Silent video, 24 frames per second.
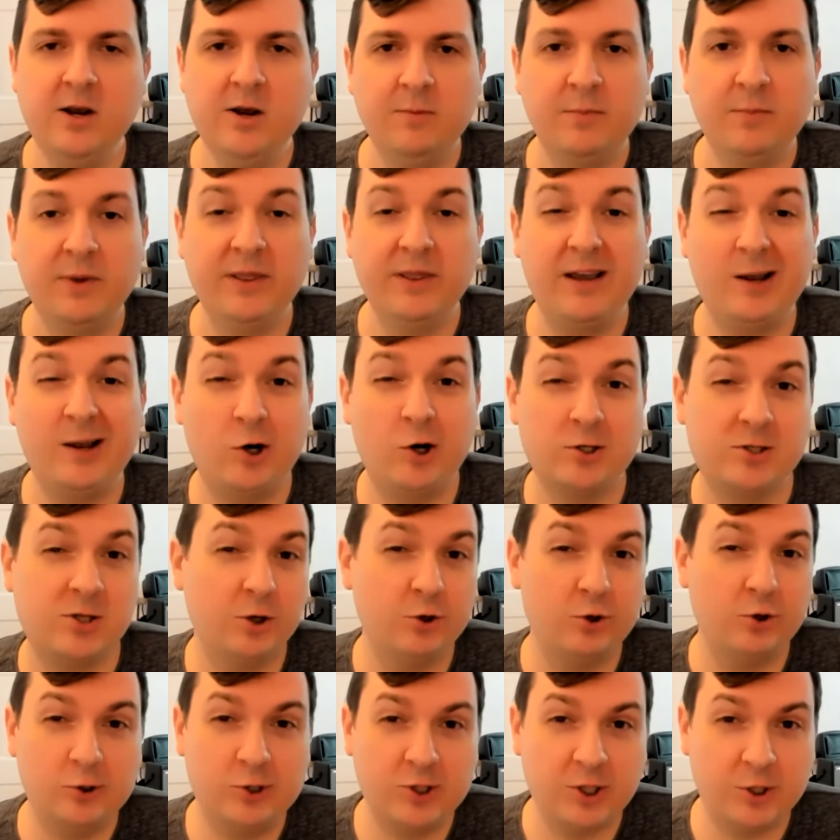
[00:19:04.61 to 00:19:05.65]
but they can
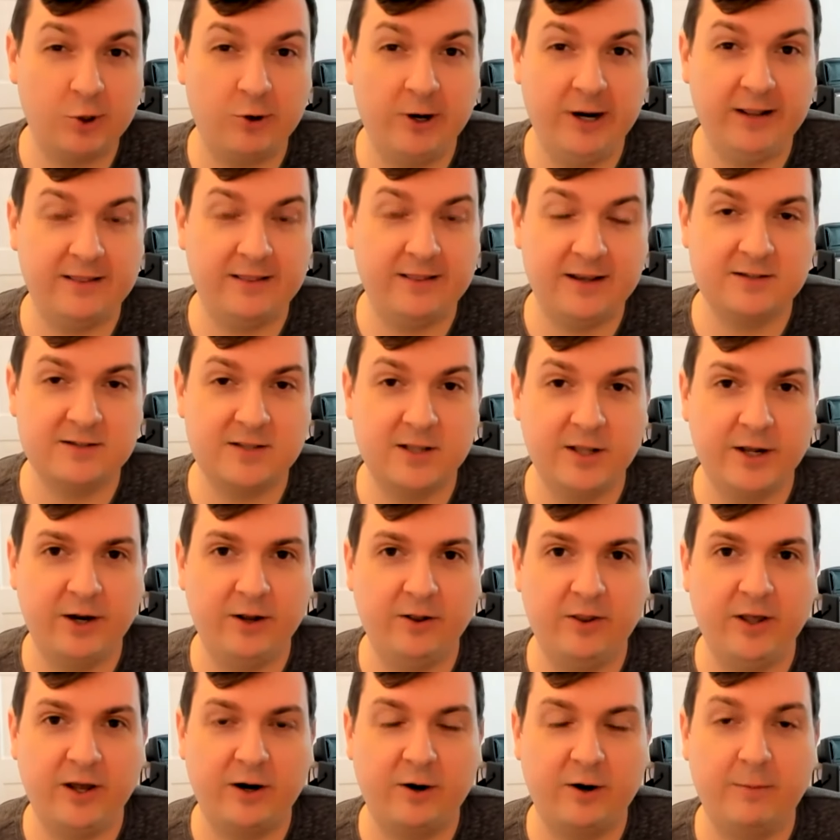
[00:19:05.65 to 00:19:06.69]
also generate things
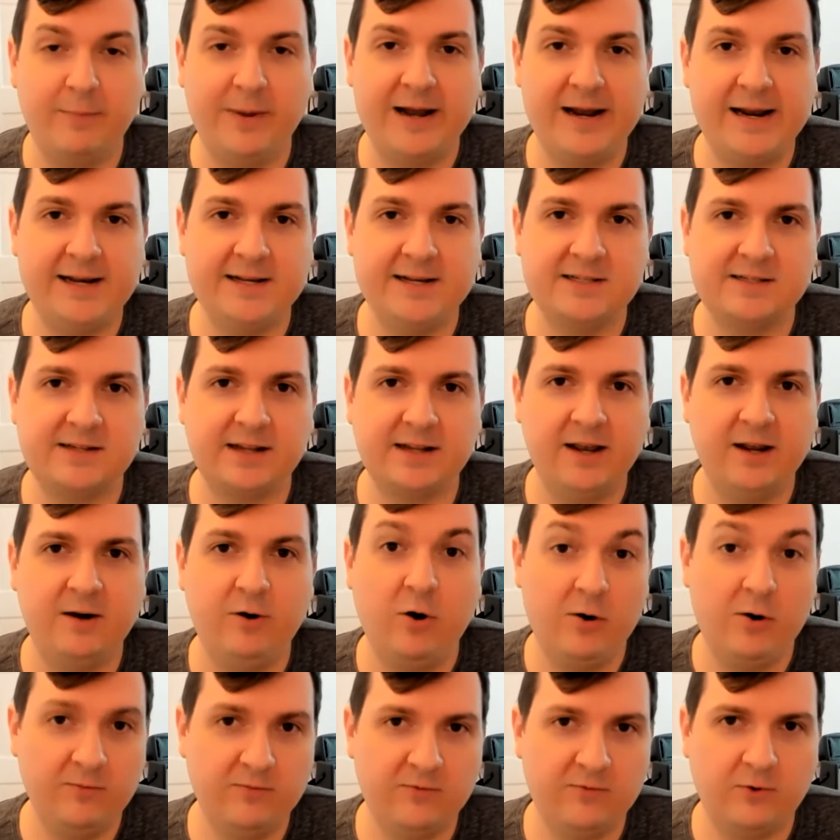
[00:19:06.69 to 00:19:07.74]
that are biased and
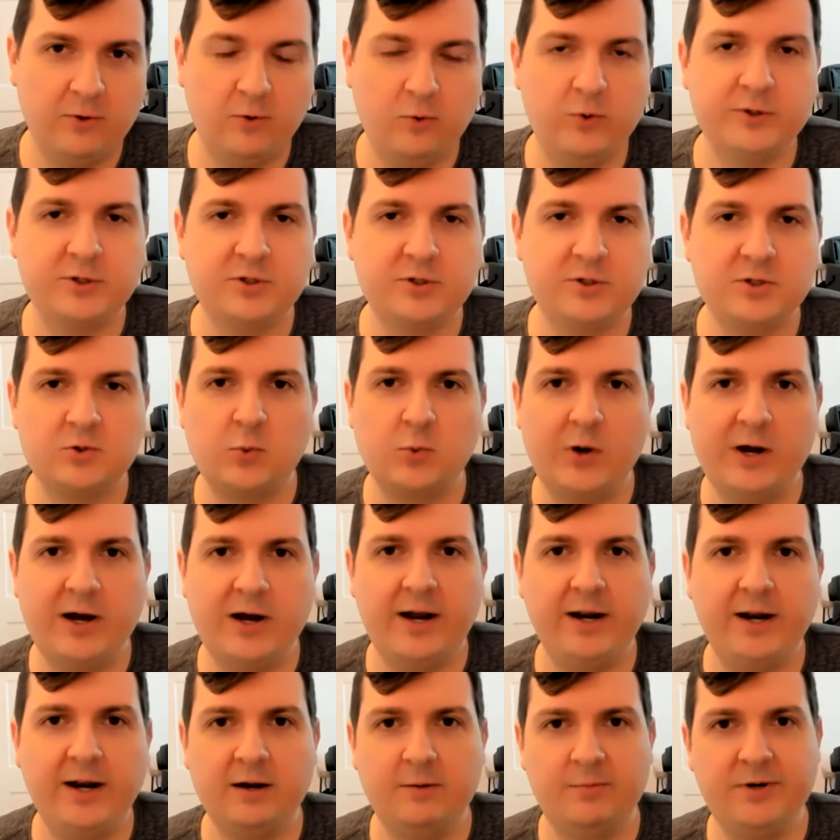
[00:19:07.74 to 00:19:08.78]
harmful, which is why
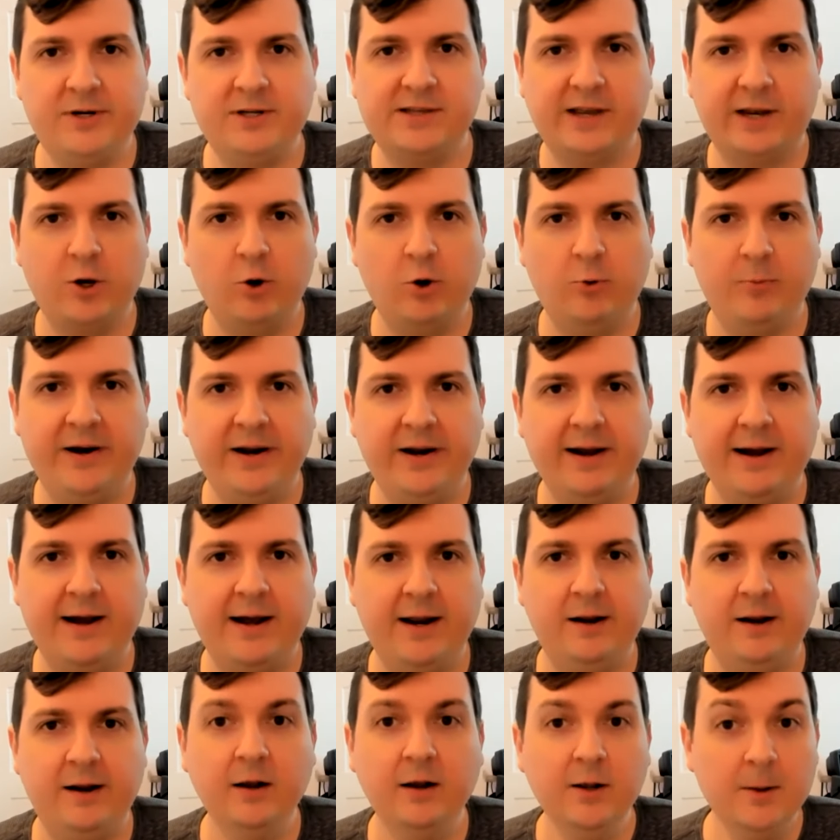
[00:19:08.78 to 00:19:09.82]
companies like OpenAI